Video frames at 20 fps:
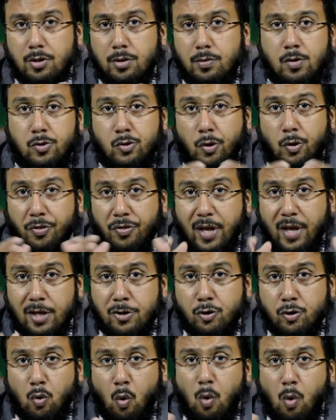So this
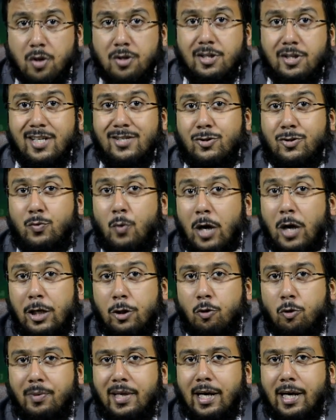course is going to
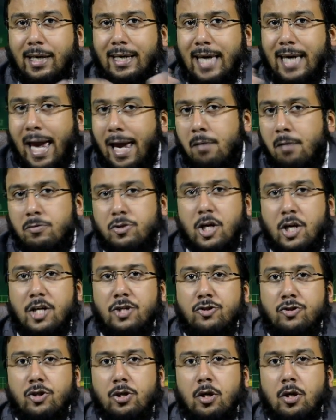be a game
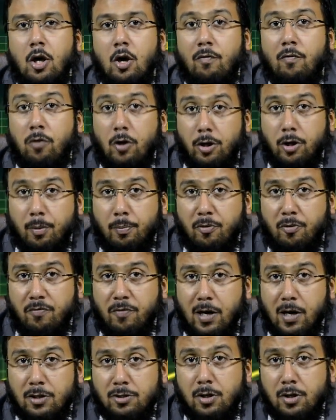changer for your
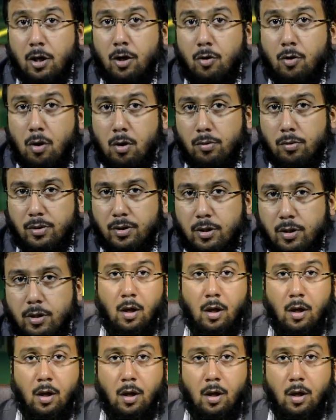professional growth.